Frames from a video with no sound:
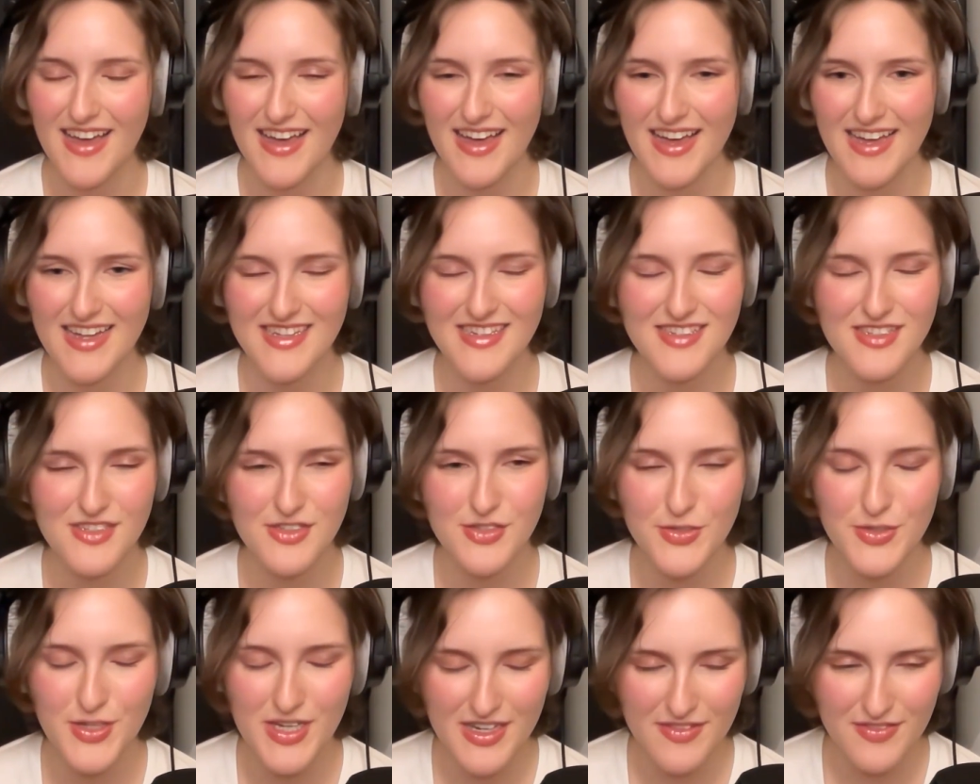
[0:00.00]
And
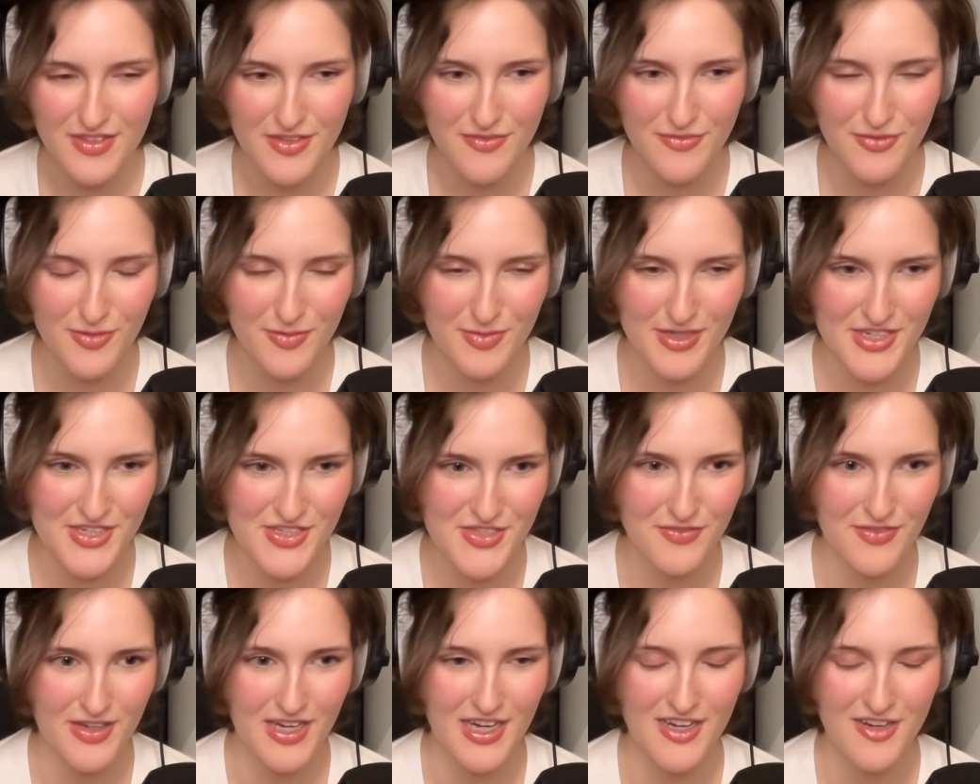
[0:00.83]
do you have the information
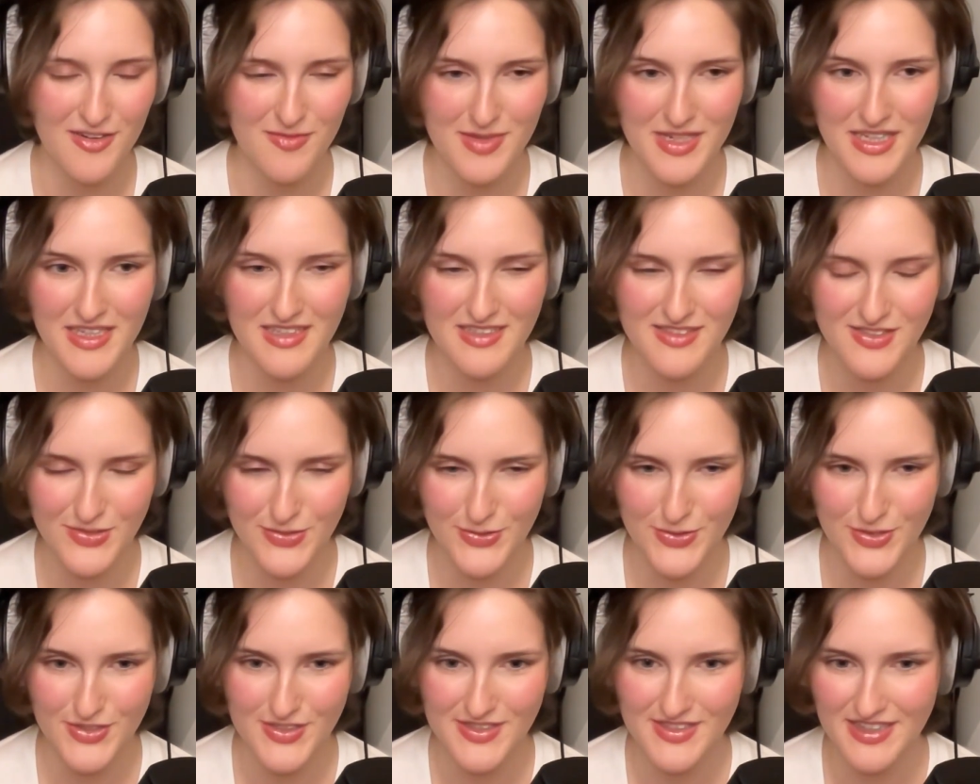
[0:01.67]
of how many
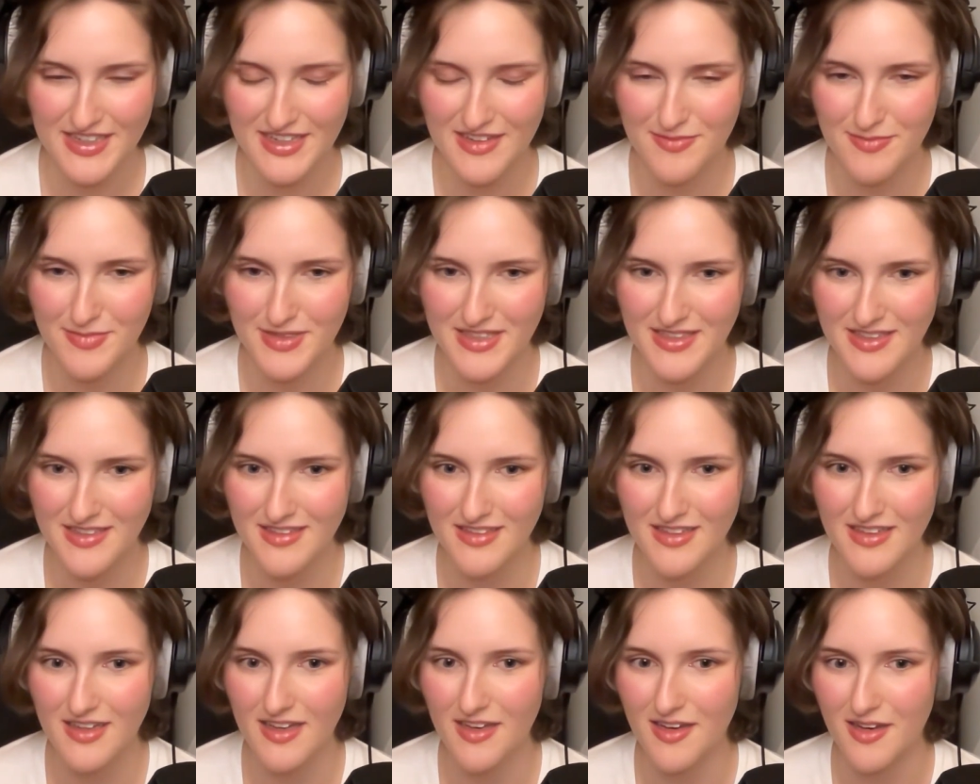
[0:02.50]
disorders have been
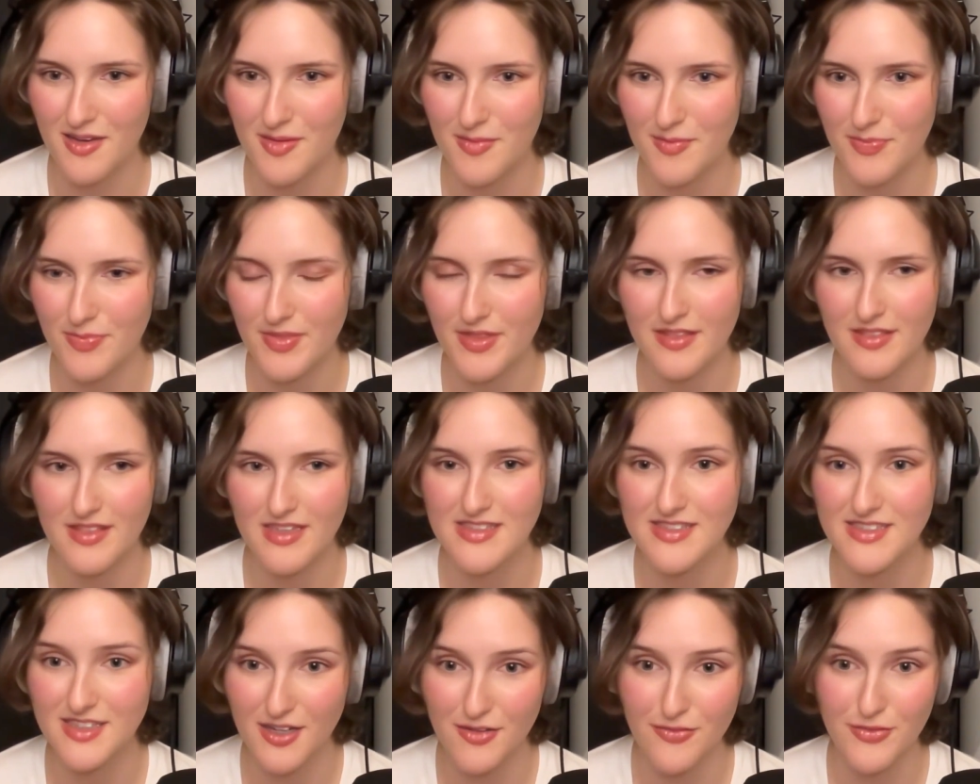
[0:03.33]

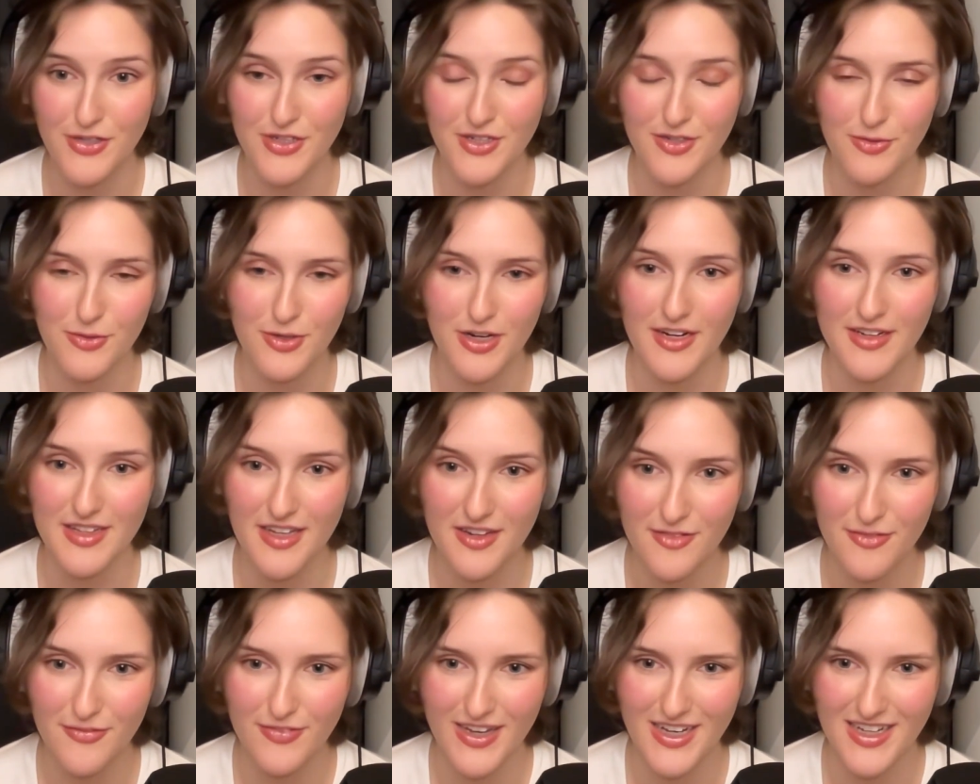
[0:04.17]
discovered or
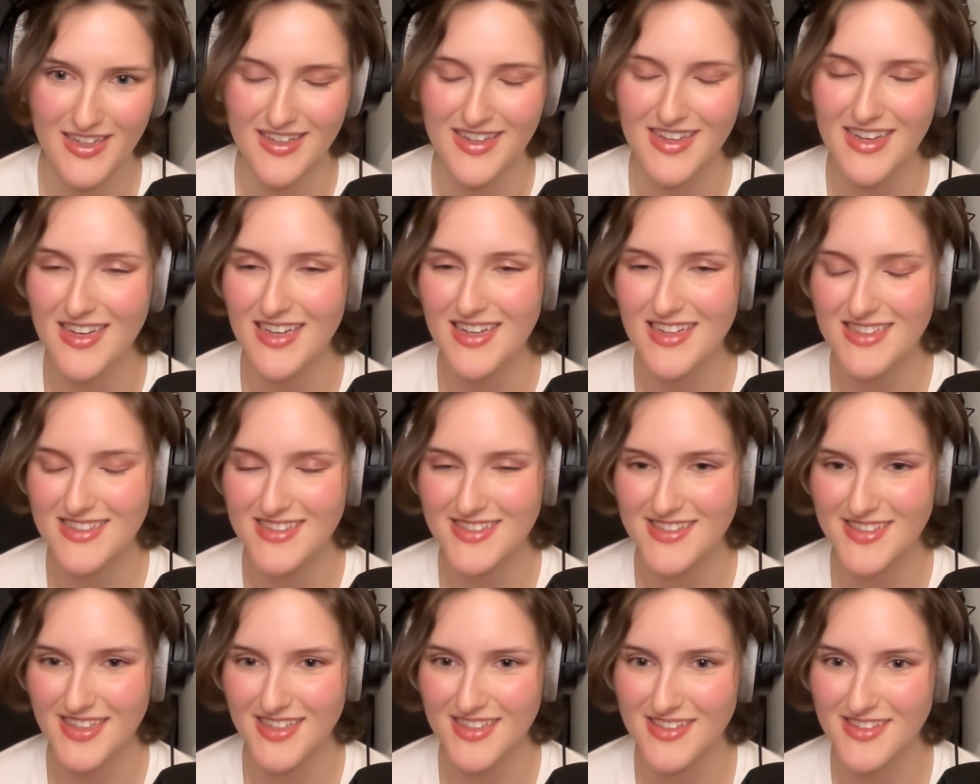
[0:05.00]
identified
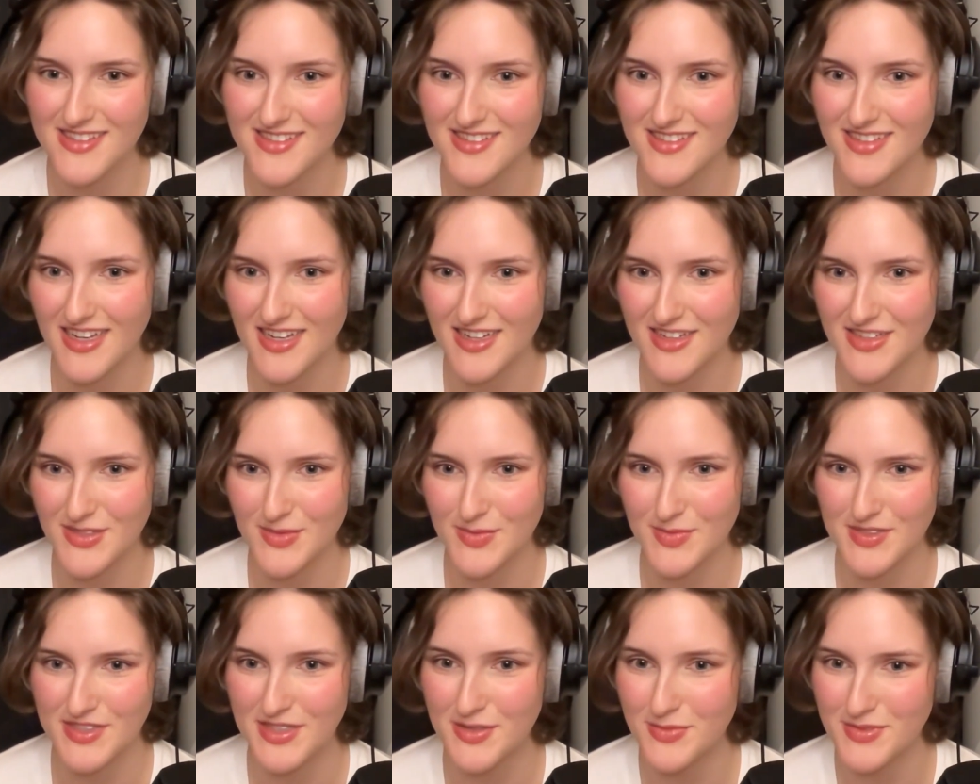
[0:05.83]
since
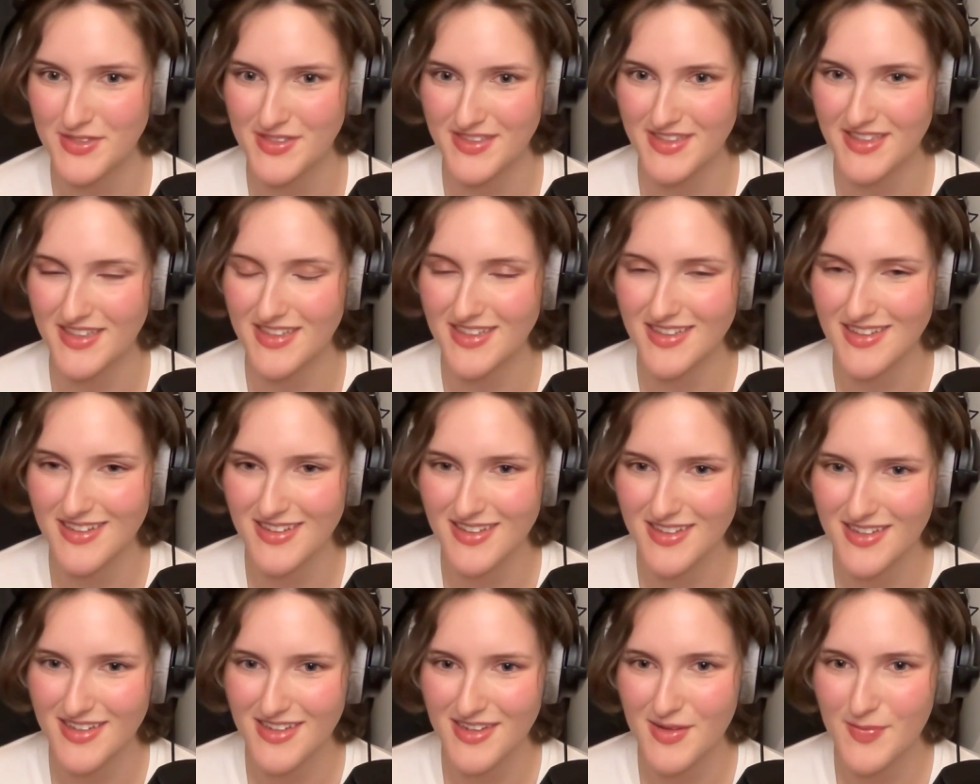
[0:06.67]
exome sequencing
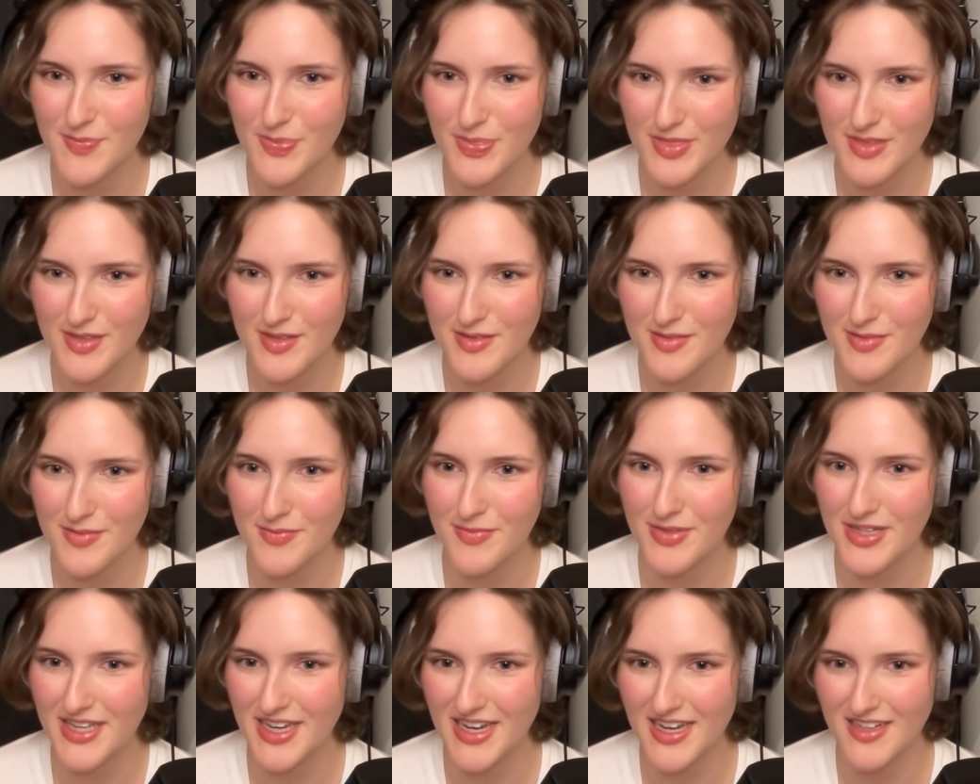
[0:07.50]

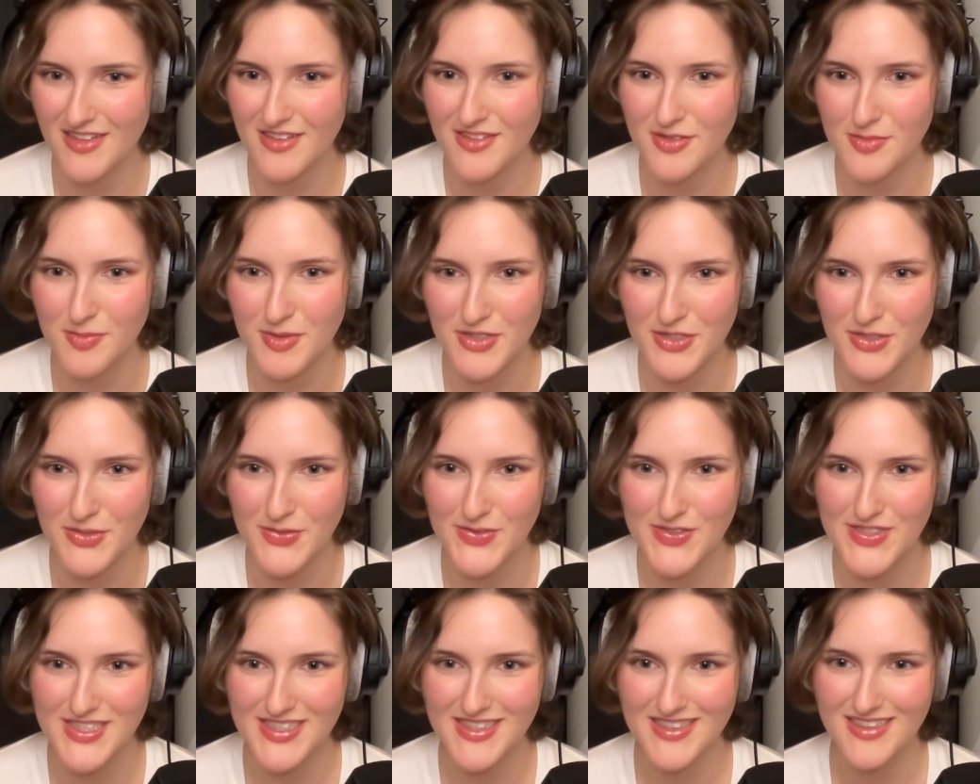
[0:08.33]
began to be
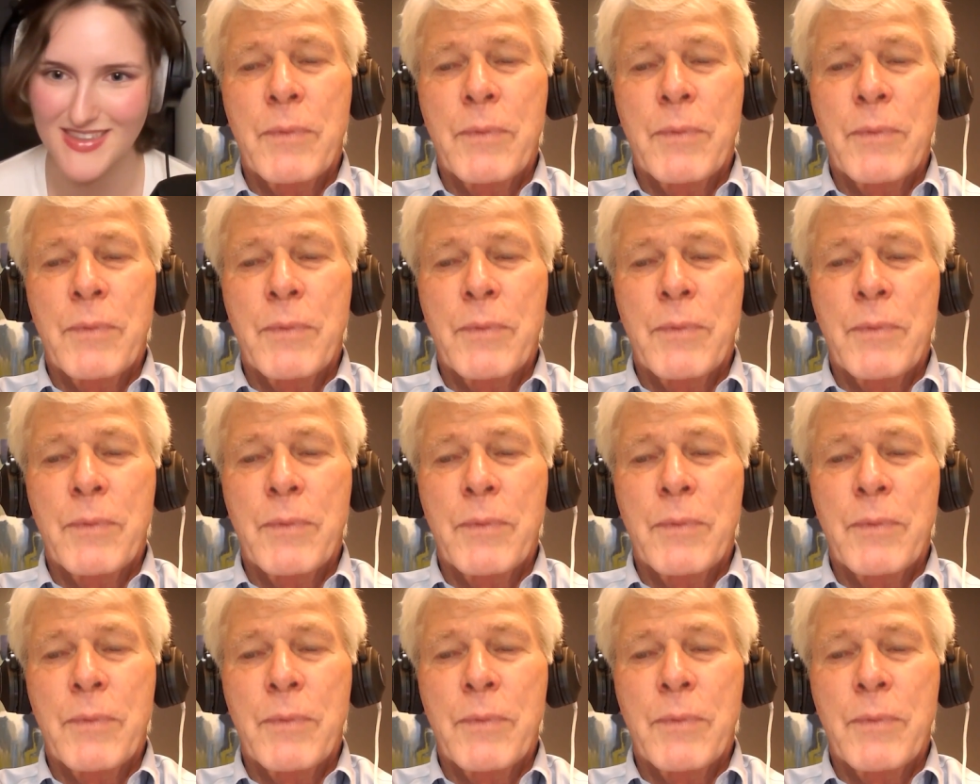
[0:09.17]
used?